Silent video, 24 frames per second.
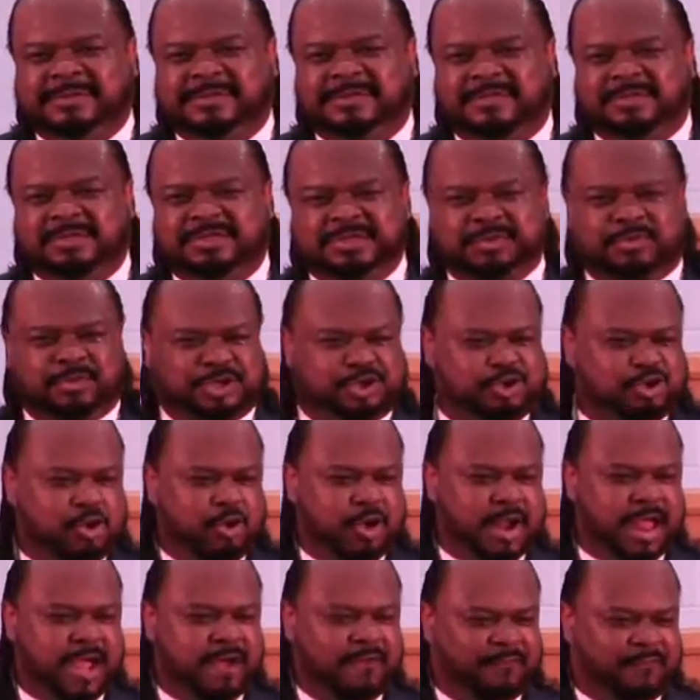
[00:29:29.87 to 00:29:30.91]
She said, what you
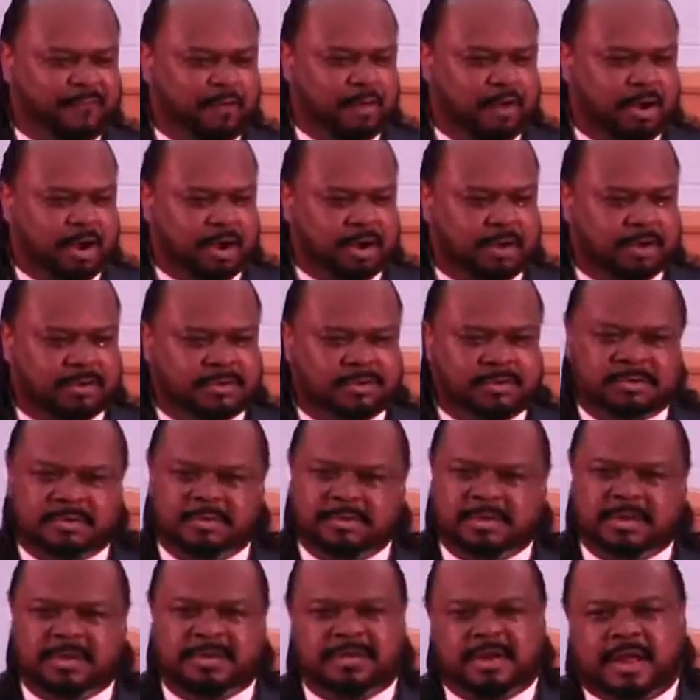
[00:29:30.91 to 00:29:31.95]
going out for? He